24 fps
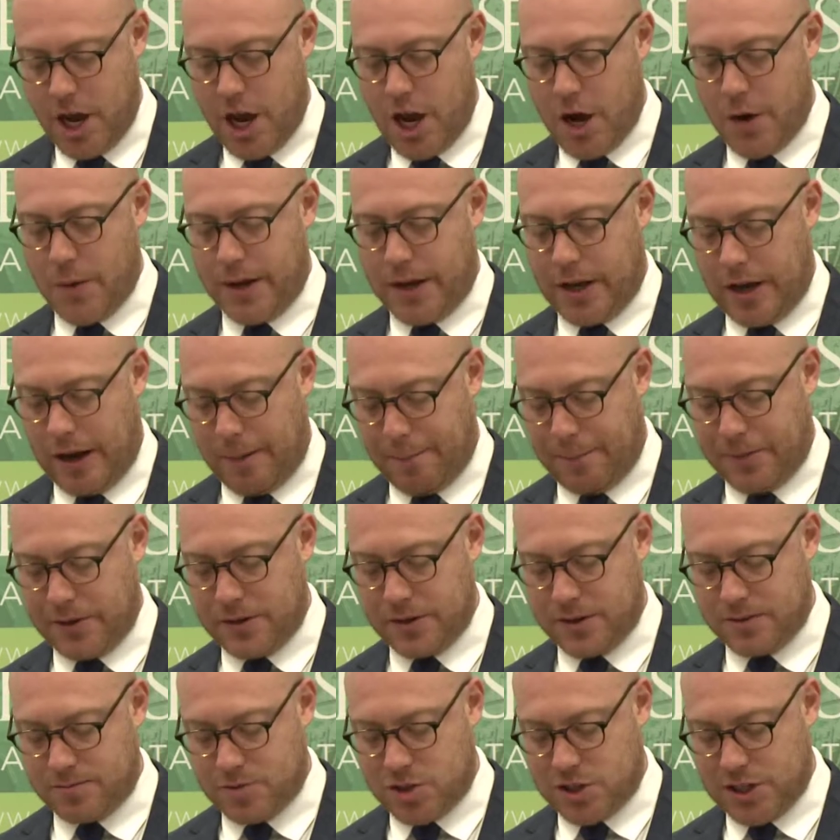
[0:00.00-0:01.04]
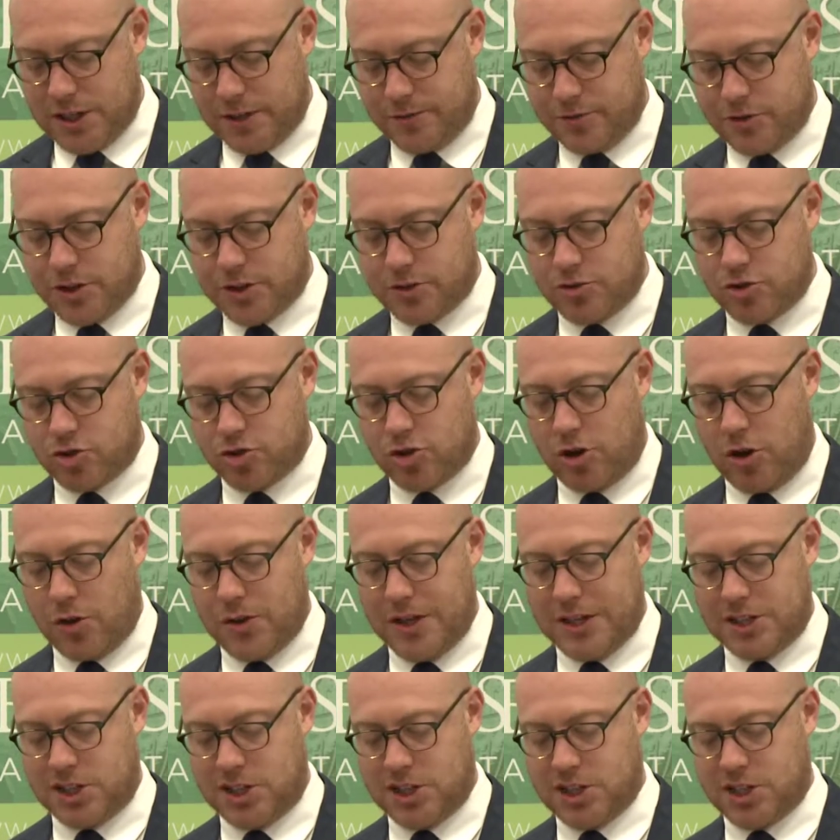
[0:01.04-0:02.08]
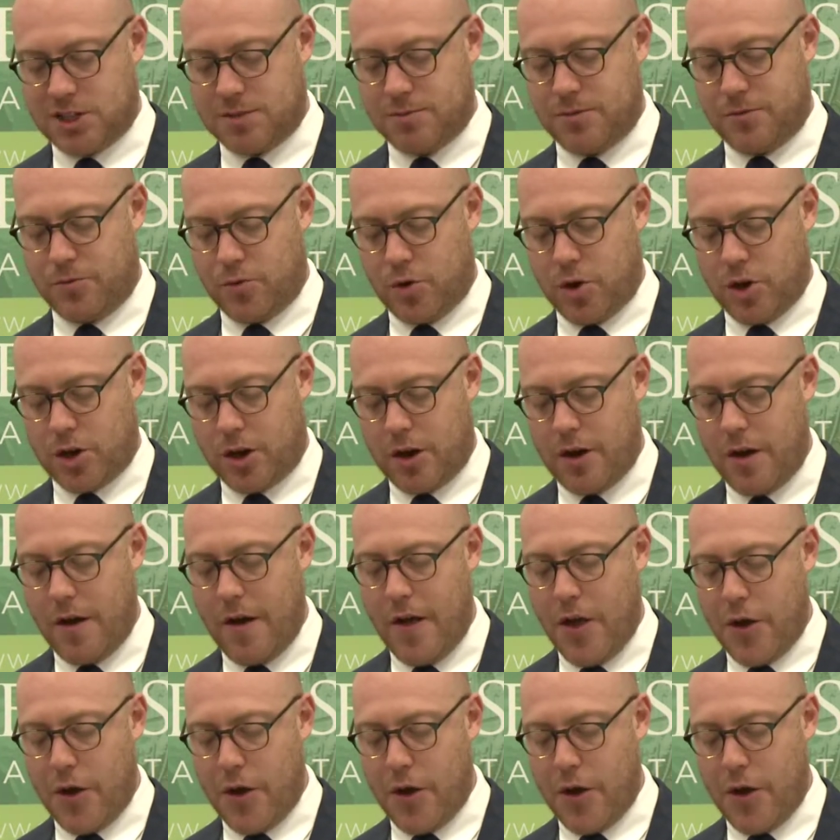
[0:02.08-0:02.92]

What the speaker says: who are competent themselves to control their system of work